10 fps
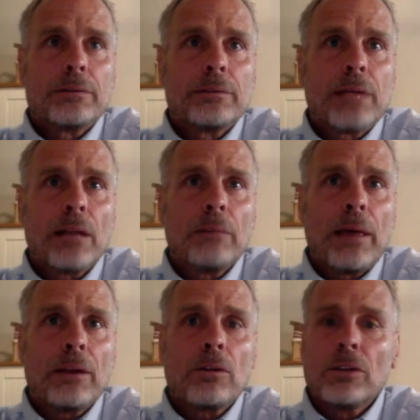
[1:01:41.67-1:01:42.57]

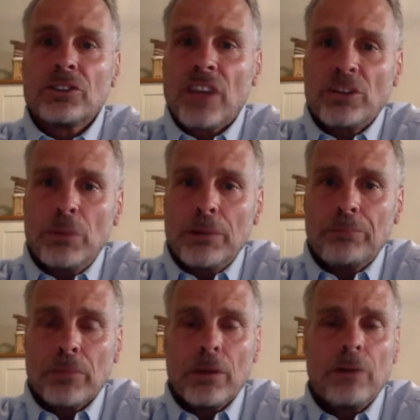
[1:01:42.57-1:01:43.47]
telemedical assessment
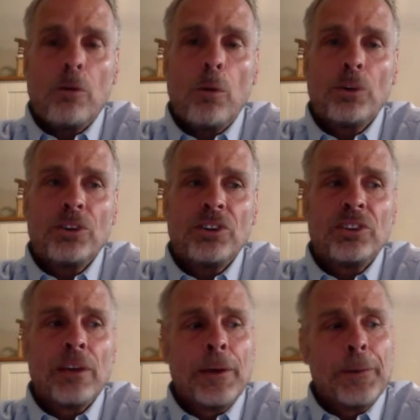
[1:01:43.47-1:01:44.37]
of horses,
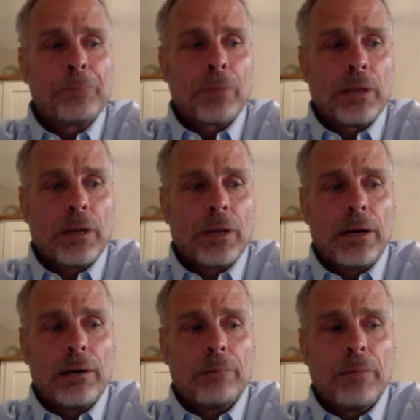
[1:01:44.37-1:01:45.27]

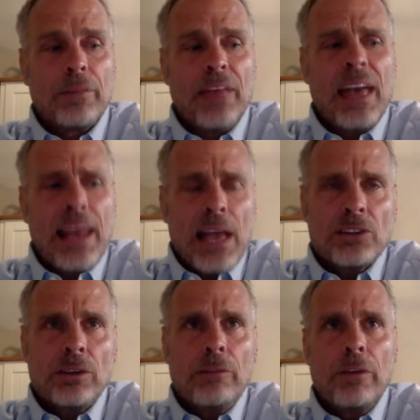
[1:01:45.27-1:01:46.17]
um, that
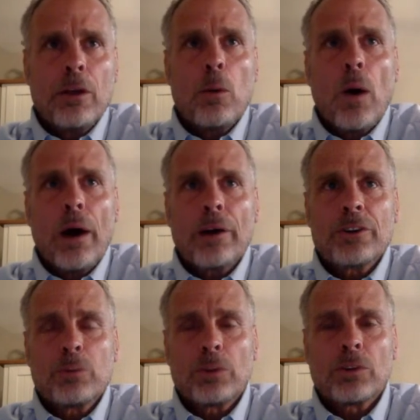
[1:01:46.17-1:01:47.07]
actually
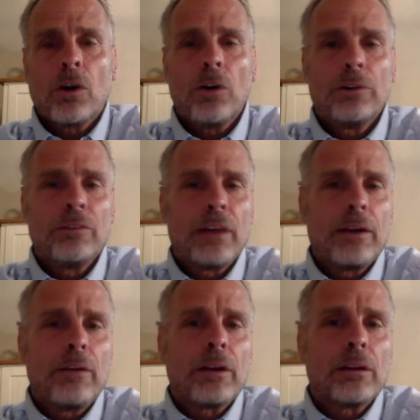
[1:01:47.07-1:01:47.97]
requires what's called a
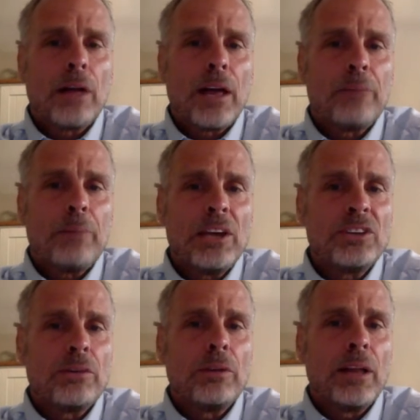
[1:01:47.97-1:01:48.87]
veterinary
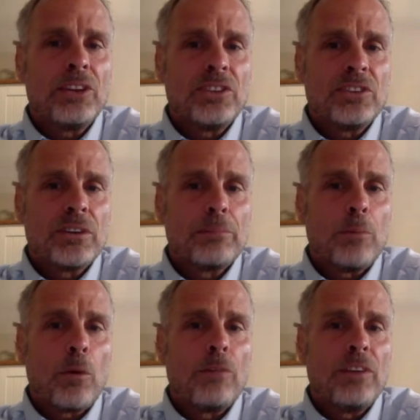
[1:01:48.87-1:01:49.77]
client-patient relationship,
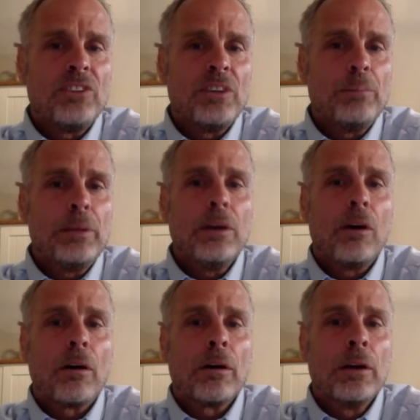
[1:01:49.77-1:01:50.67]
or a V C P
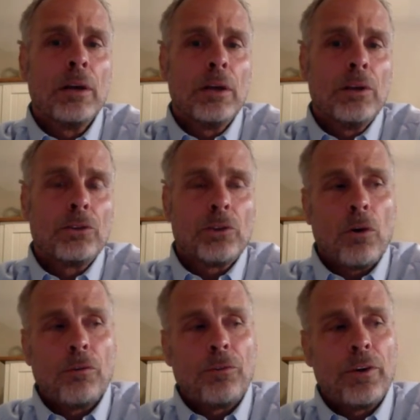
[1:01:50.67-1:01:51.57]
R.
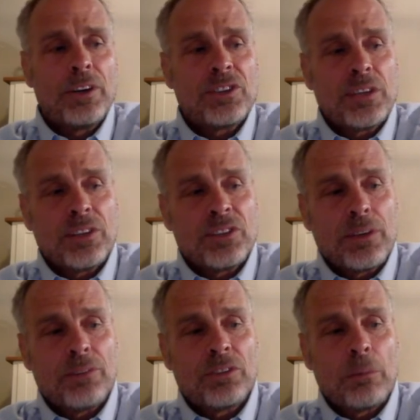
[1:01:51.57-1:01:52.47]
So for instance,
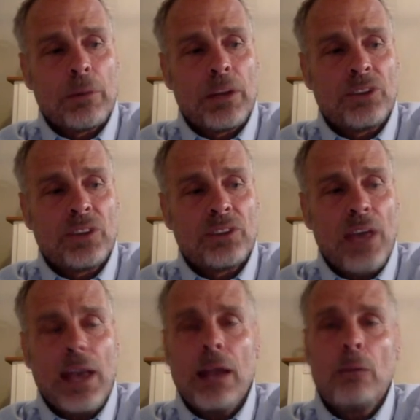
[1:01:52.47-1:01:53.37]
if somebody says,
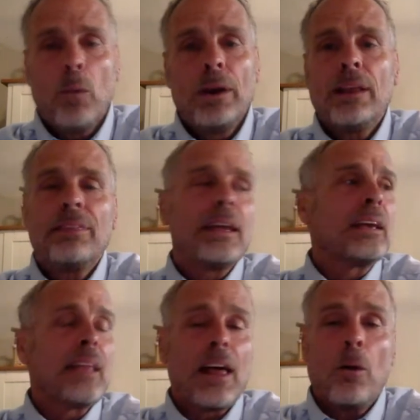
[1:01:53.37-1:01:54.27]
hey, what do you think
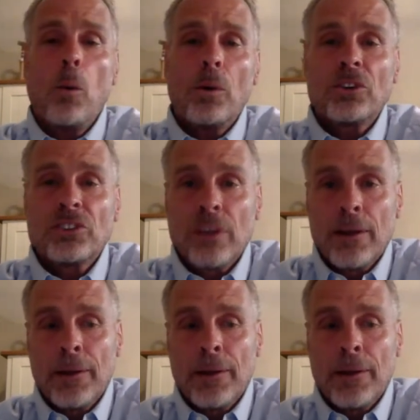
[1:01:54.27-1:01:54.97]
of that horse?